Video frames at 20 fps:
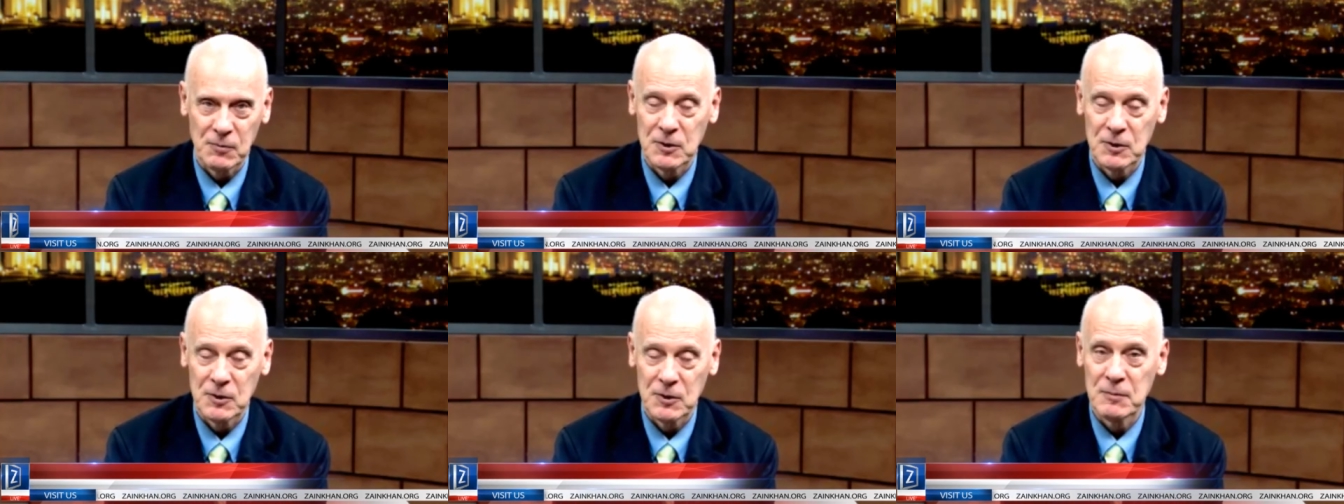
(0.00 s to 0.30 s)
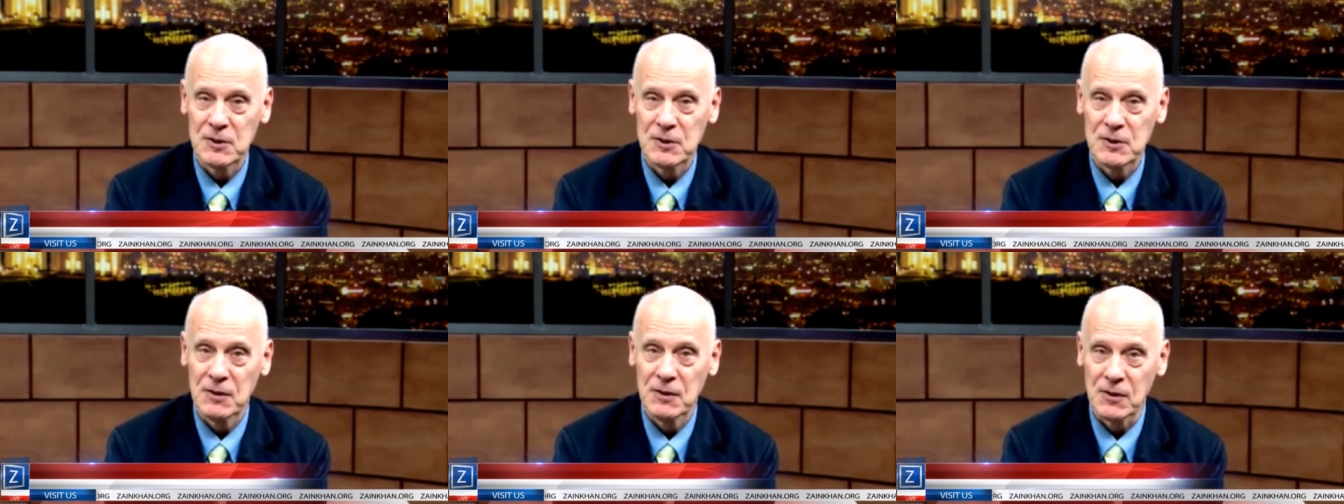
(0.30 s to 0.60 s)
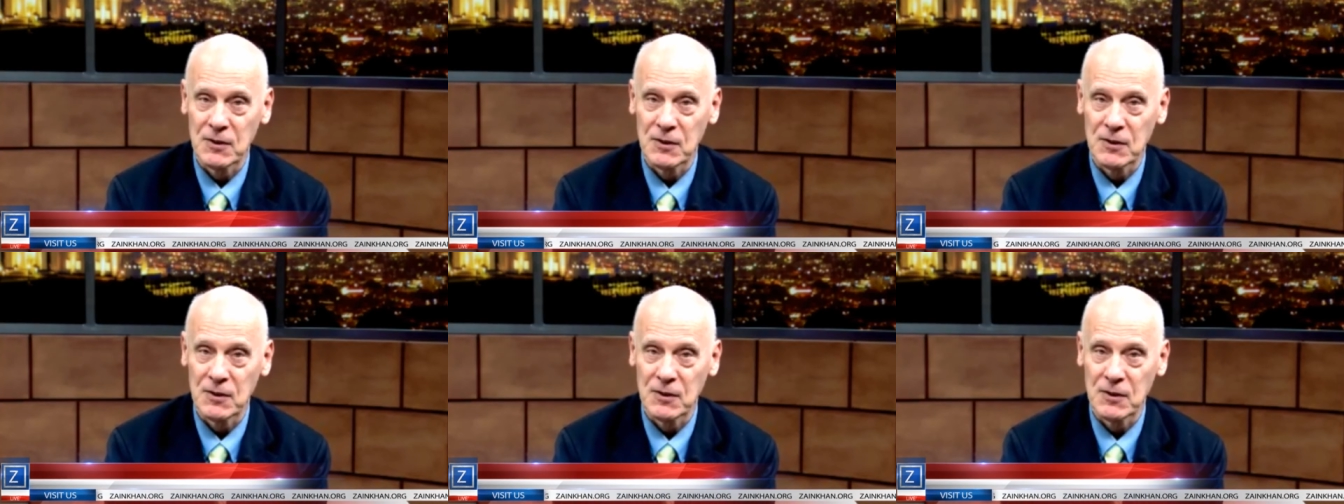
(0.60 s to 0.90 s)
which means
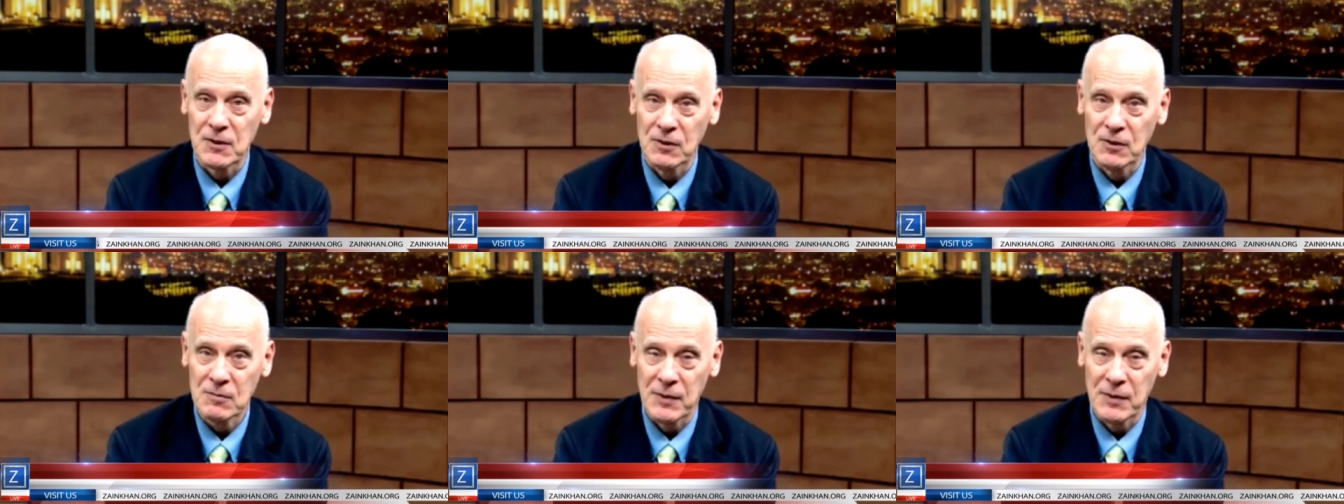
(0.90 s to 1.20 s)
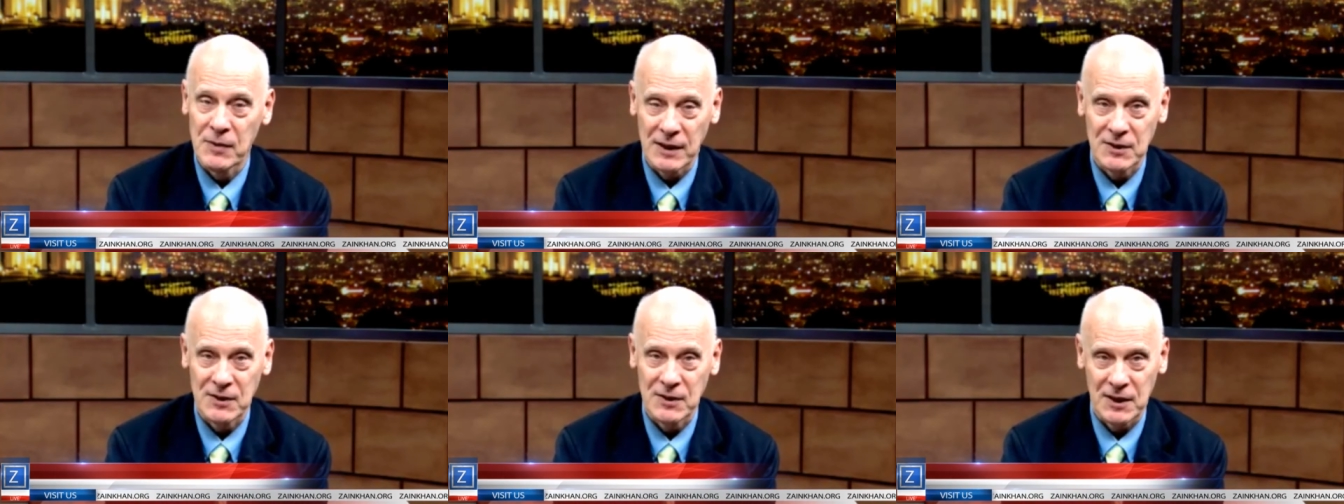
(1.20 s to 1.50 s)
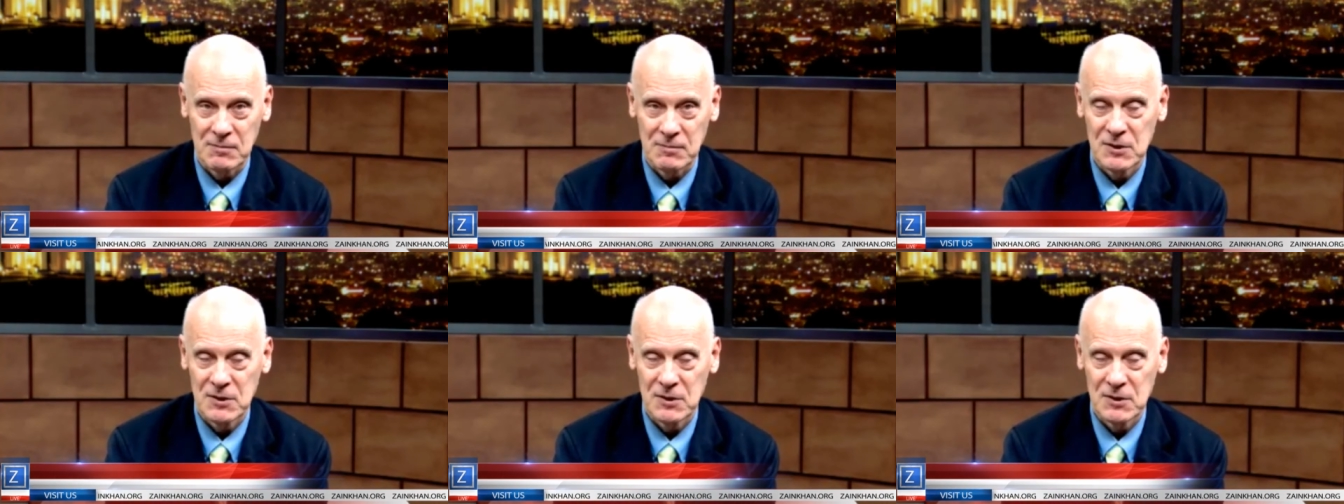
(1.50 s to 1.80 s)
different look-back
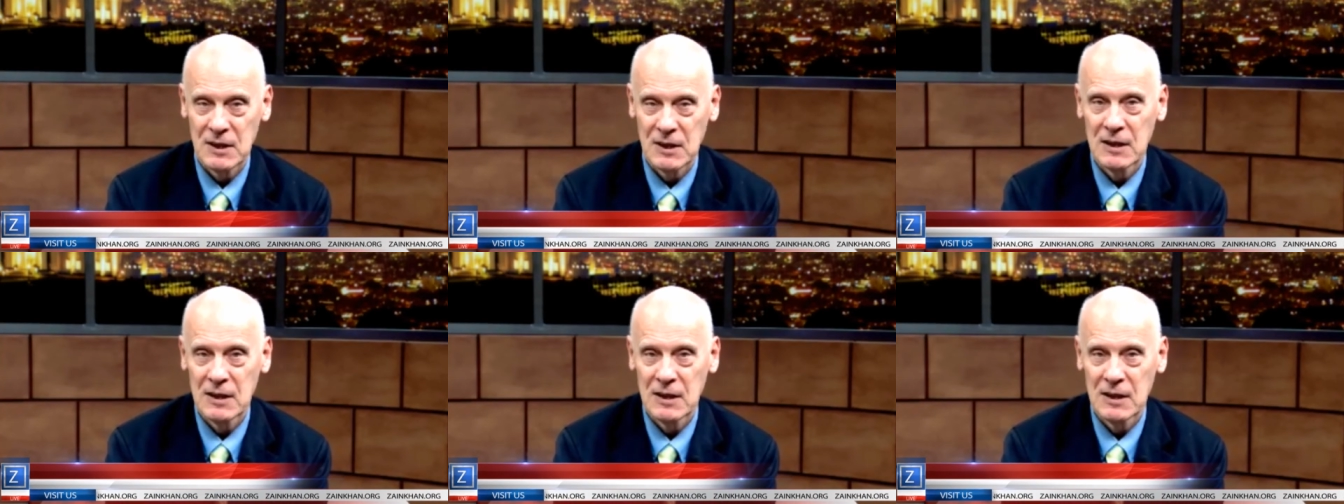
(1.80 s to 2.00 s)
times.